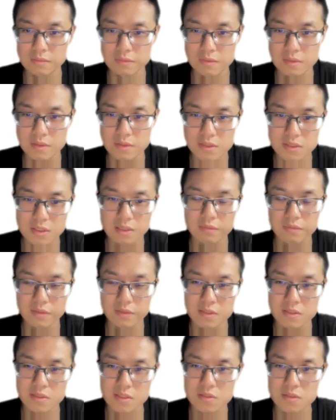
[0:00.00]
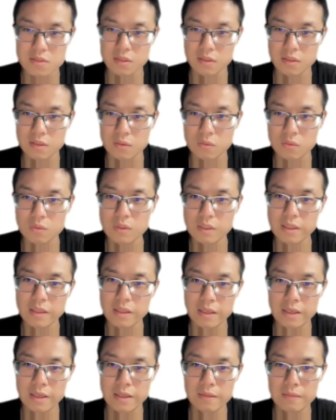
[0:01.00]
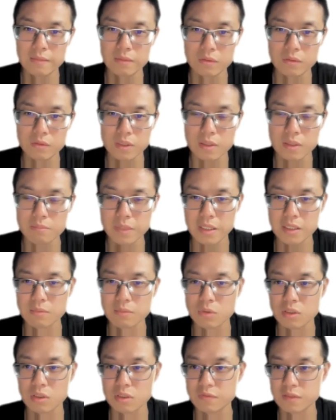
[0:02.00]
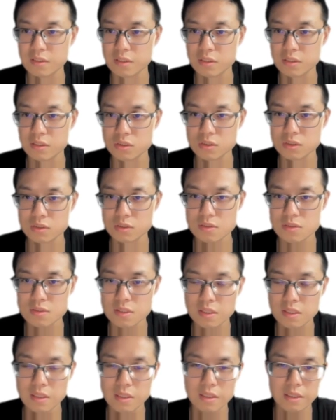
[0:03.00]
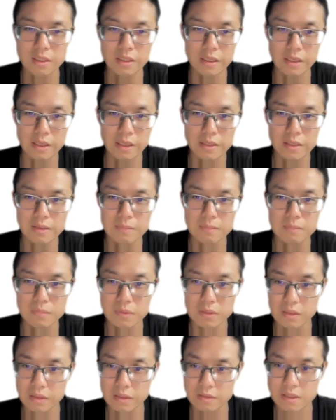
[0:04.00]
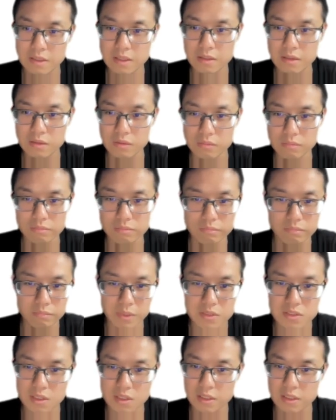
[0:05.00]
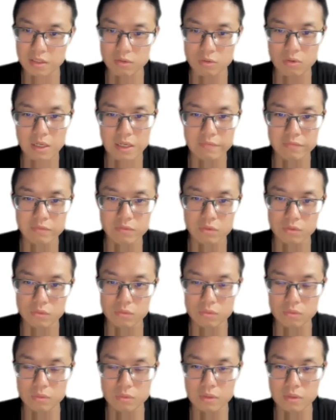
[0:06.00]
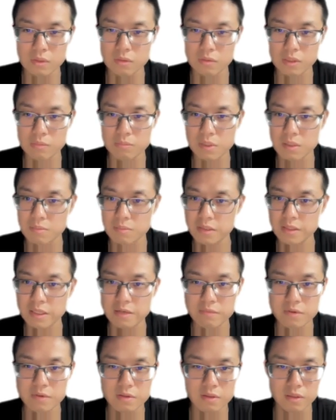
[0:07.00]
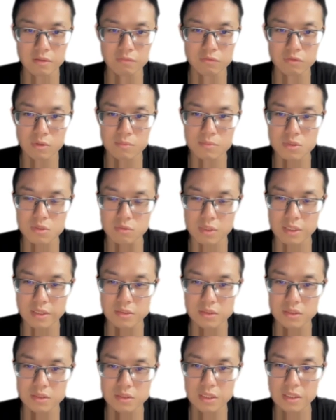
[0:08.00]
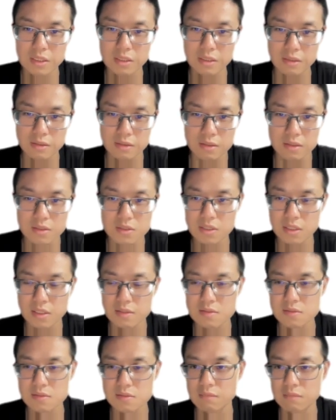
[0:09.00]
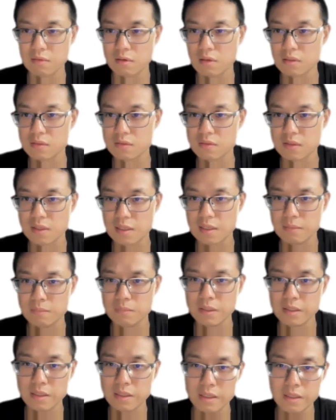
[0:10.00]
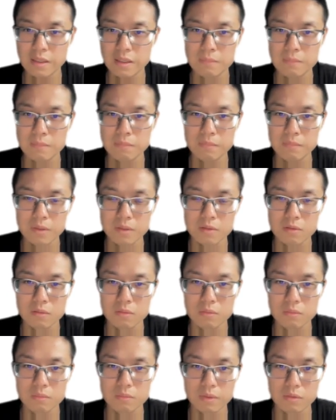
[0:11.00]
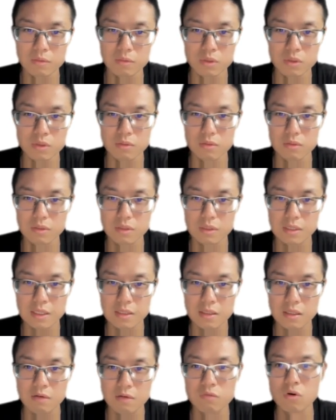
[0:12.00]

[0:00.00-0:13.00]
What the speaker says: this kind of existing code, and you can make modifications, and then basically you don't have to implement everything from scratch. This can save a lot of time and kind of